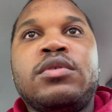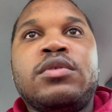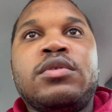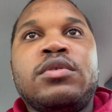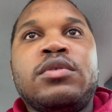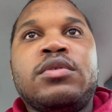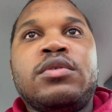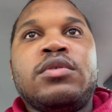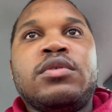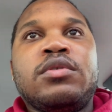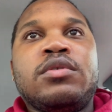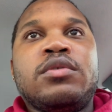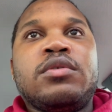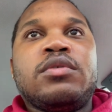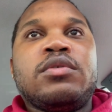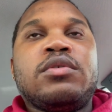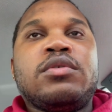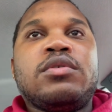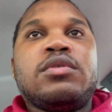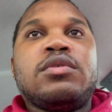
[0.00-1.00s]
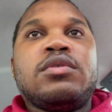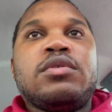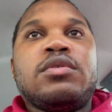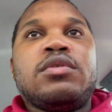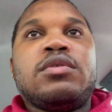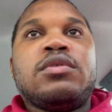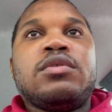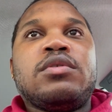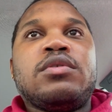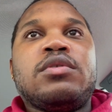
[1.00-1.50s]

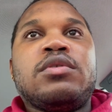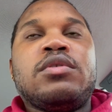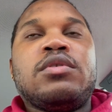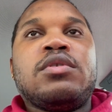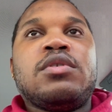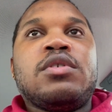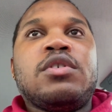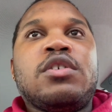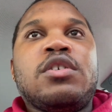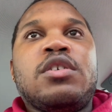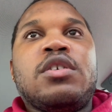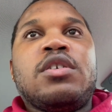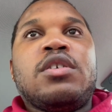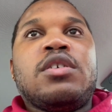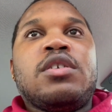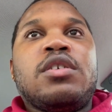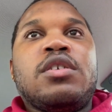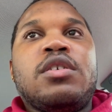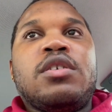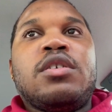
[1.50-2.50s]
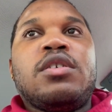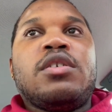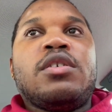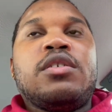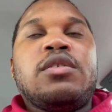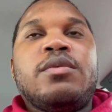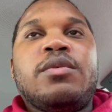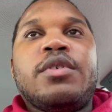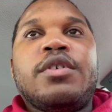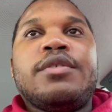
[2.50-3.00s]

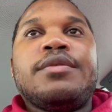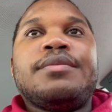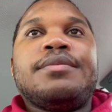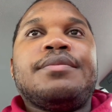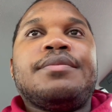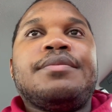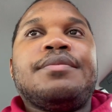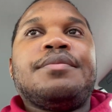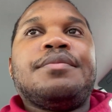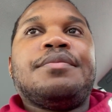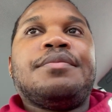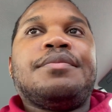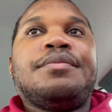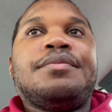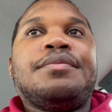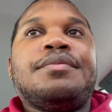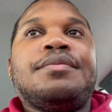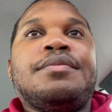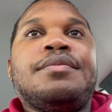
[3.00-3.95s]
(silence)